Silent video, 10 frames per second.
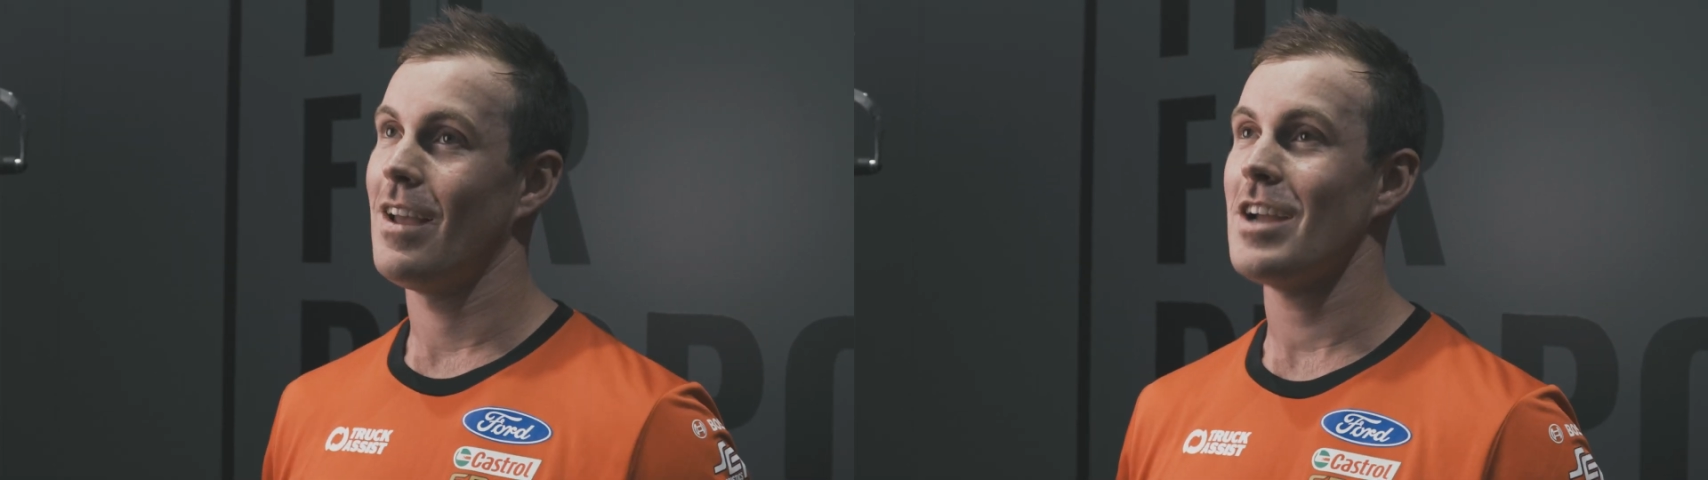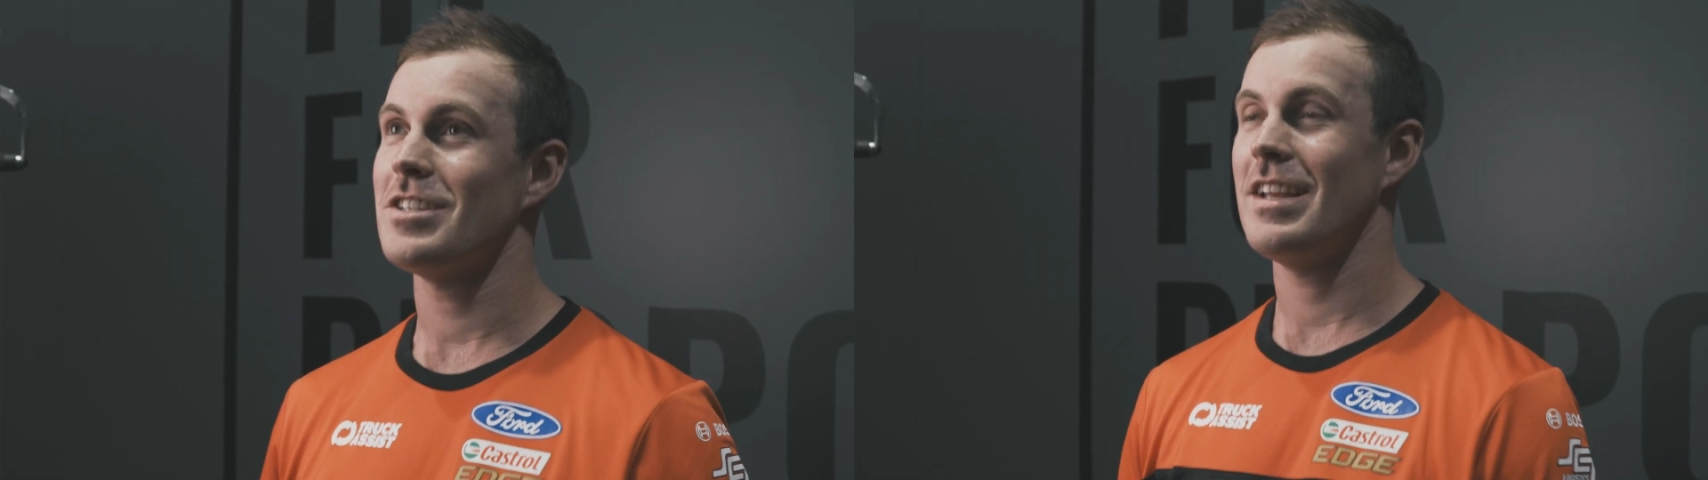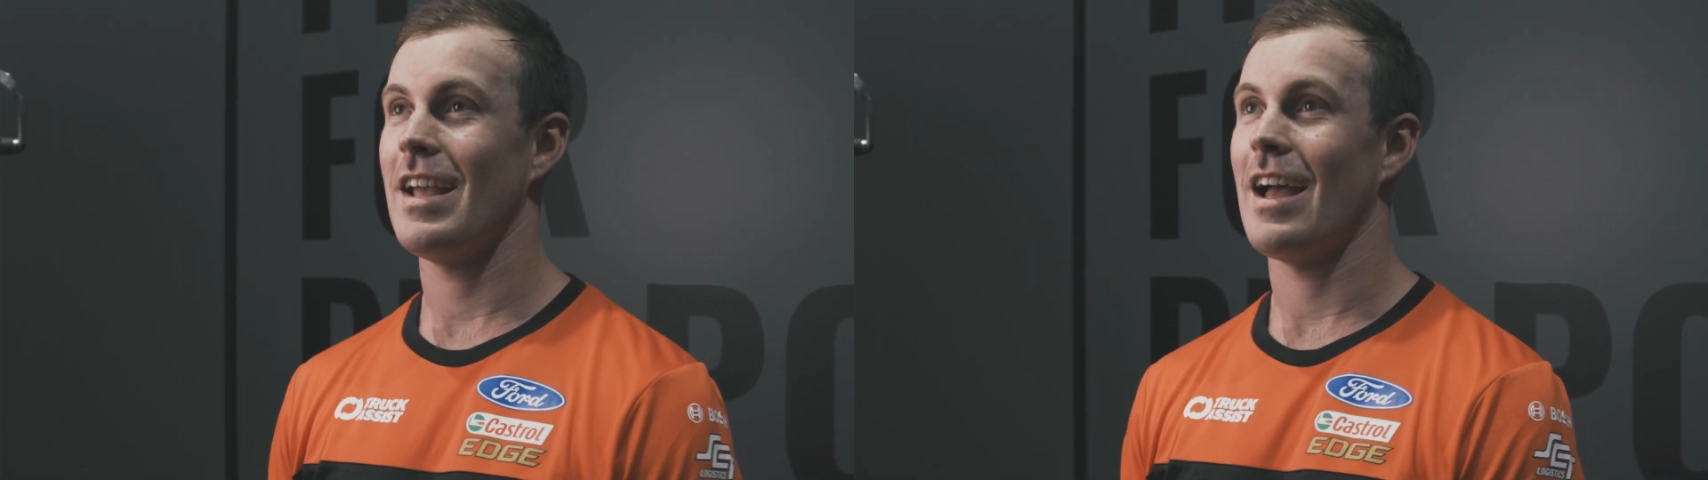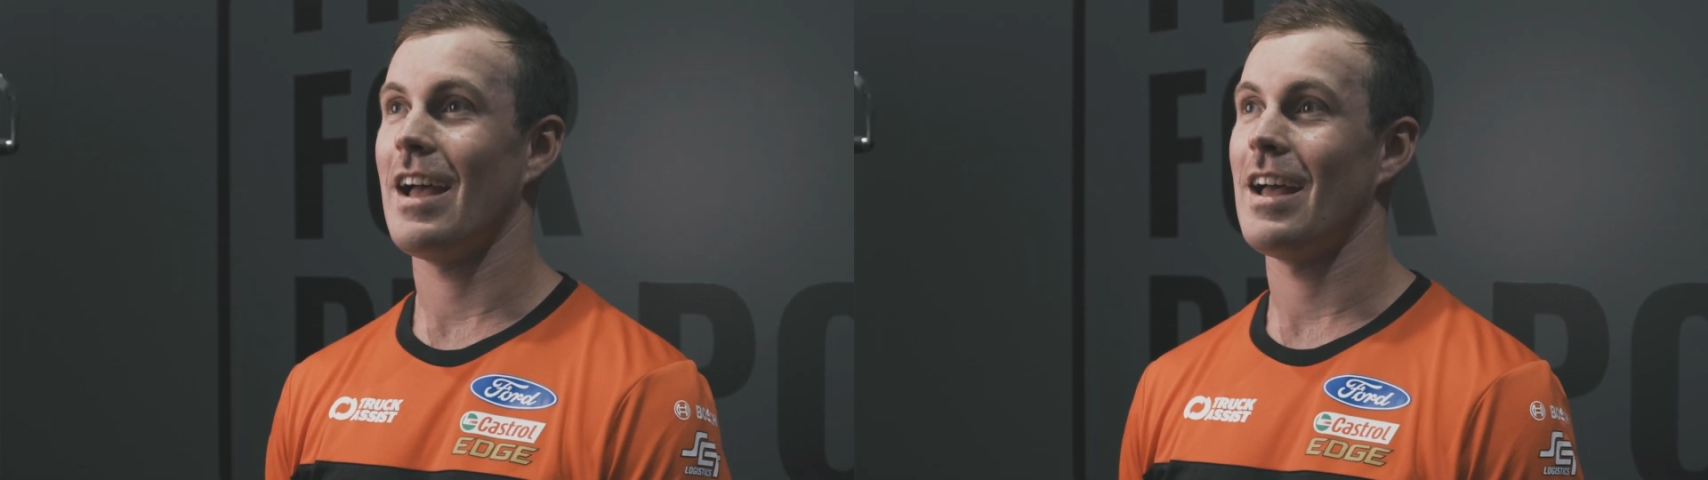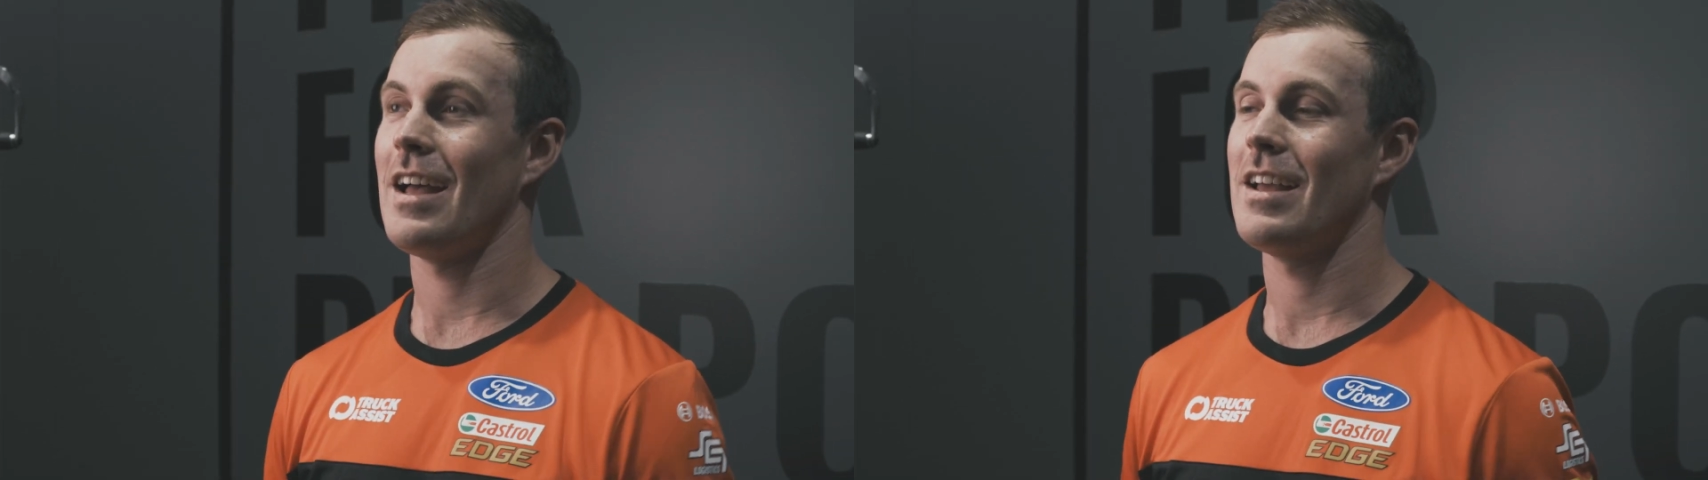Actually,
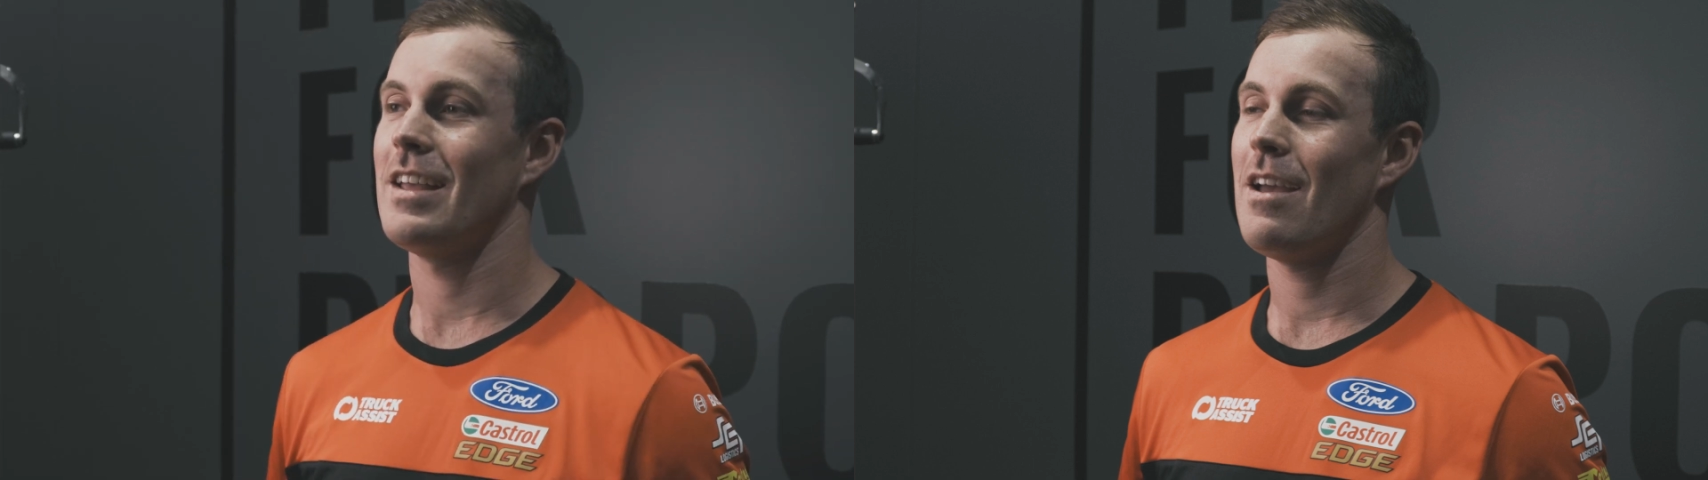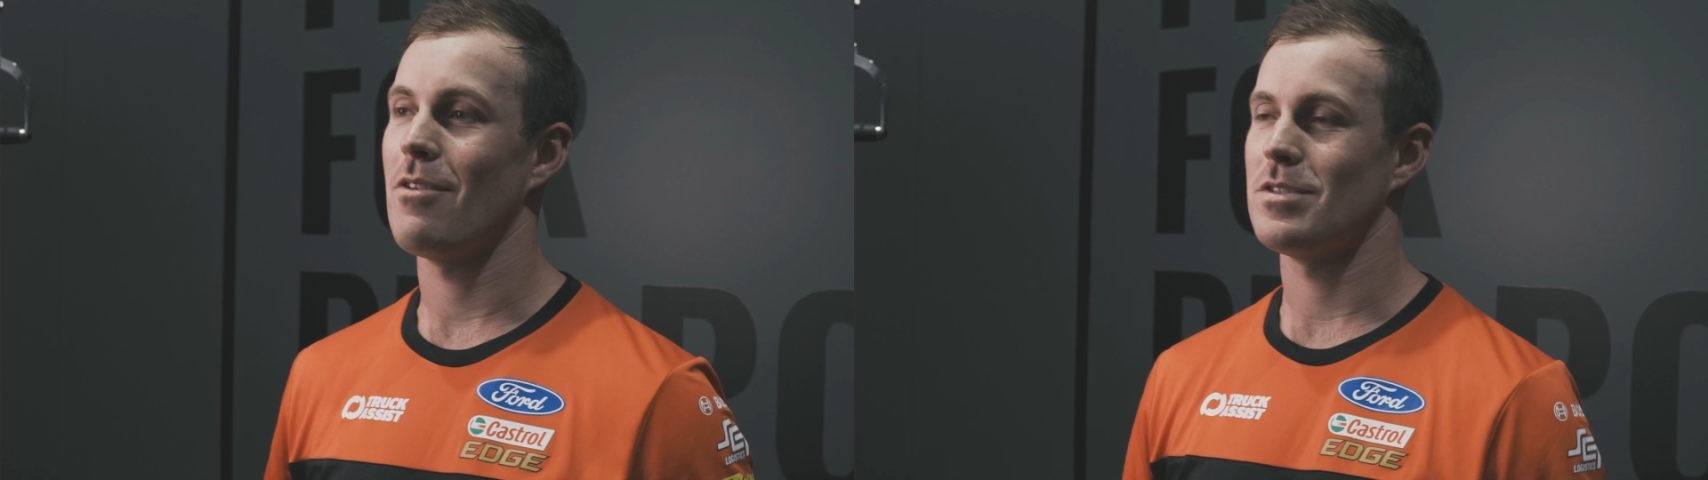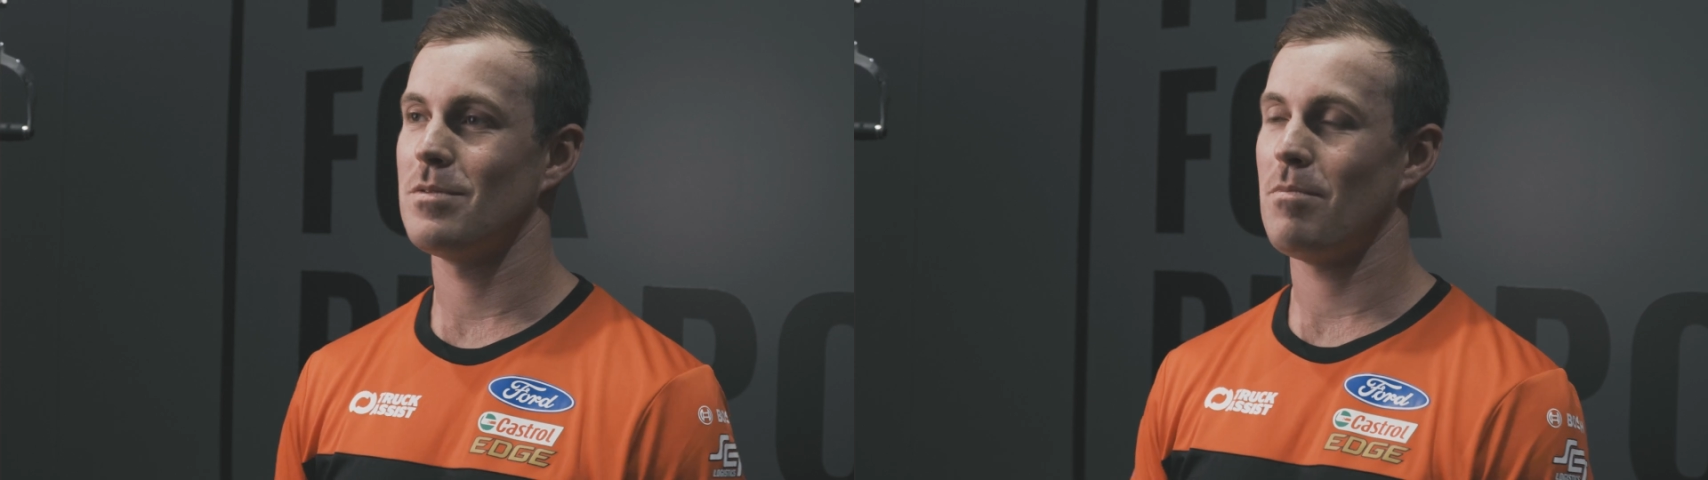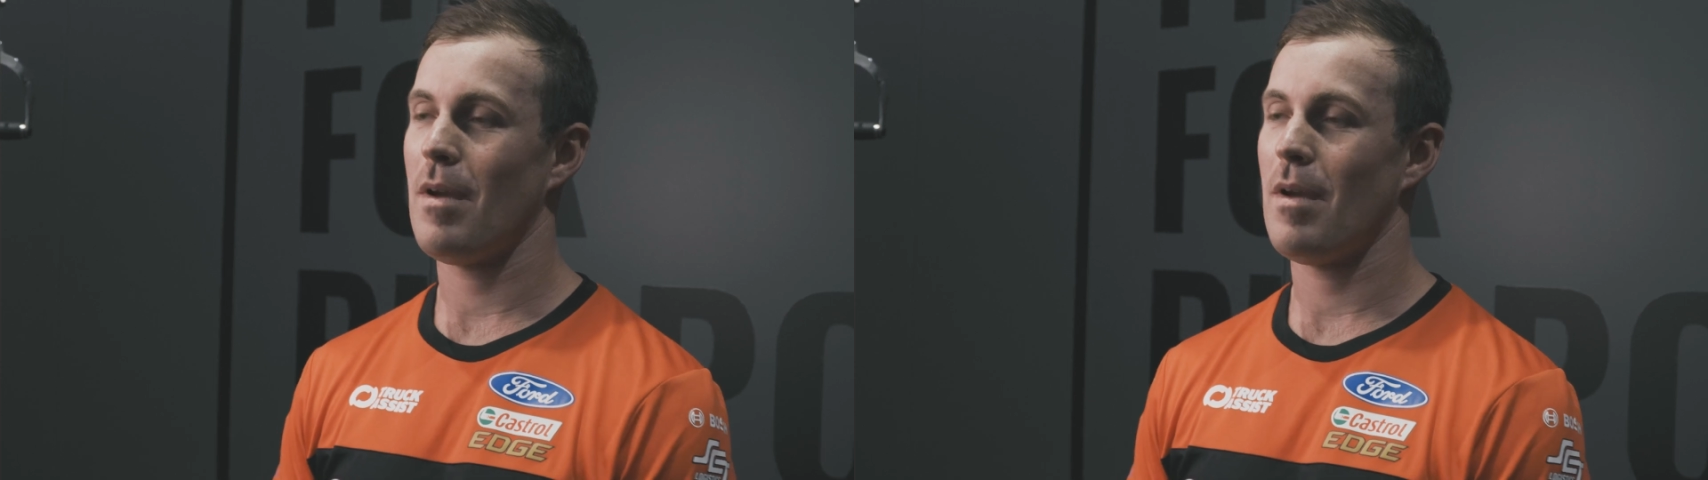yeah, it was